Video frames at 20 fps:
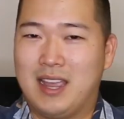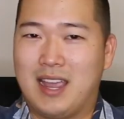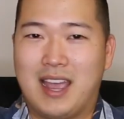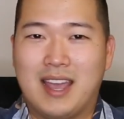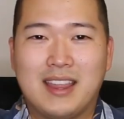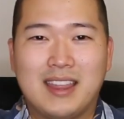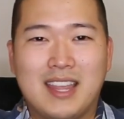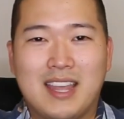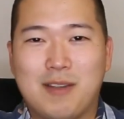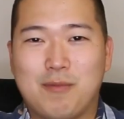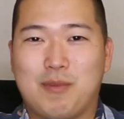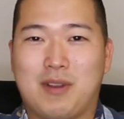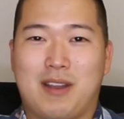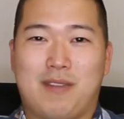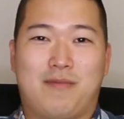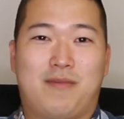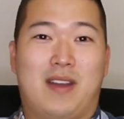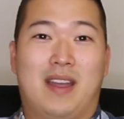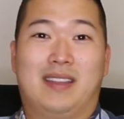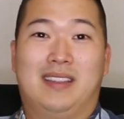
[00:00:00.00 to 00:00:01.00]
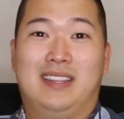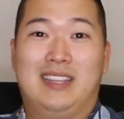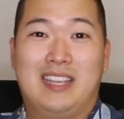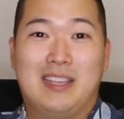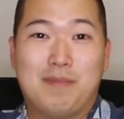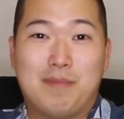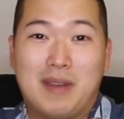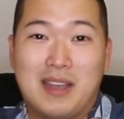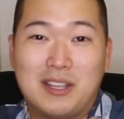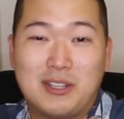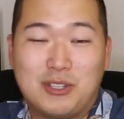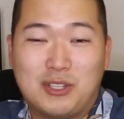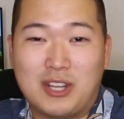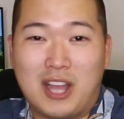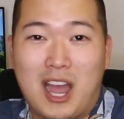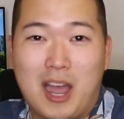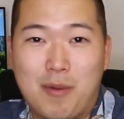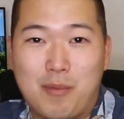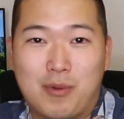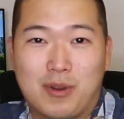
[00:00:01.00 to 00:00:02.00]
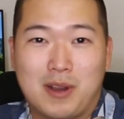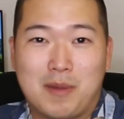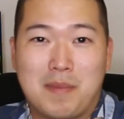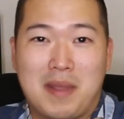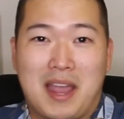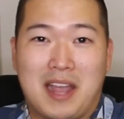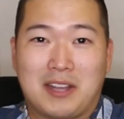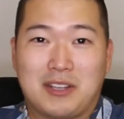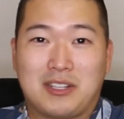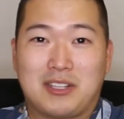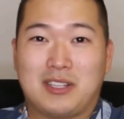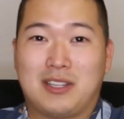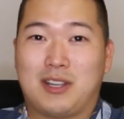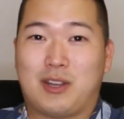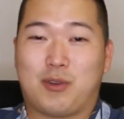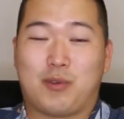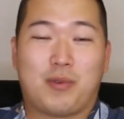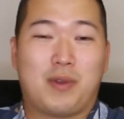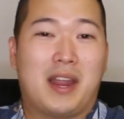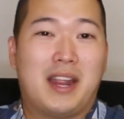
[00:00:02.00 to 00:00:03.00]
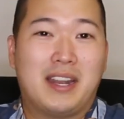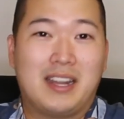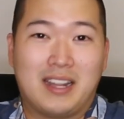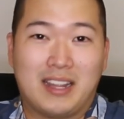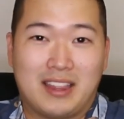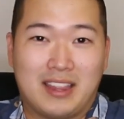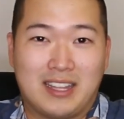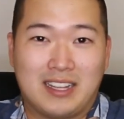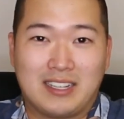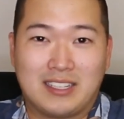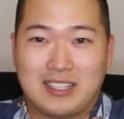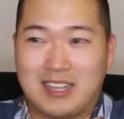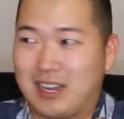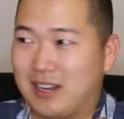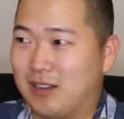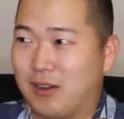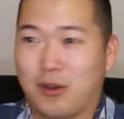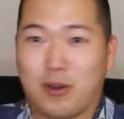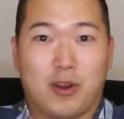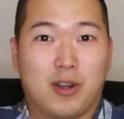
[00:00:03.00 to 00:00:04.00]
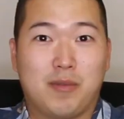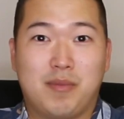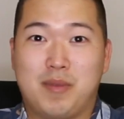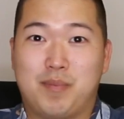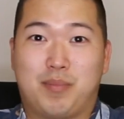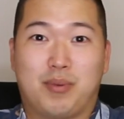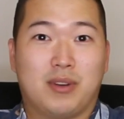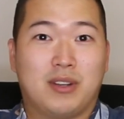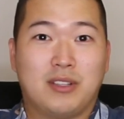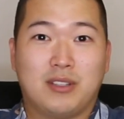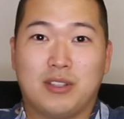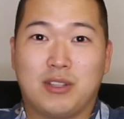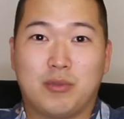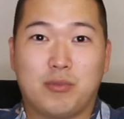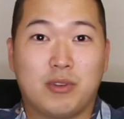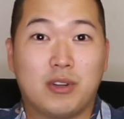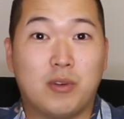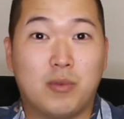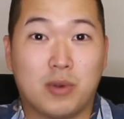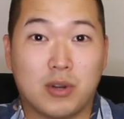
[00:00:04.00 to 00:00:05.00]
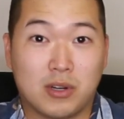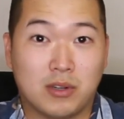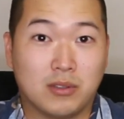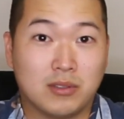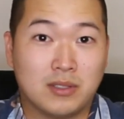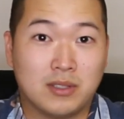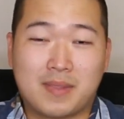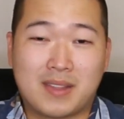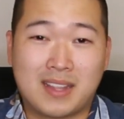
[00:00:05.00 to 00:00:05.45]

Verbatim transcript: And then when I'm finally in my job, when I'm actually creating things that are going to be put into the real world.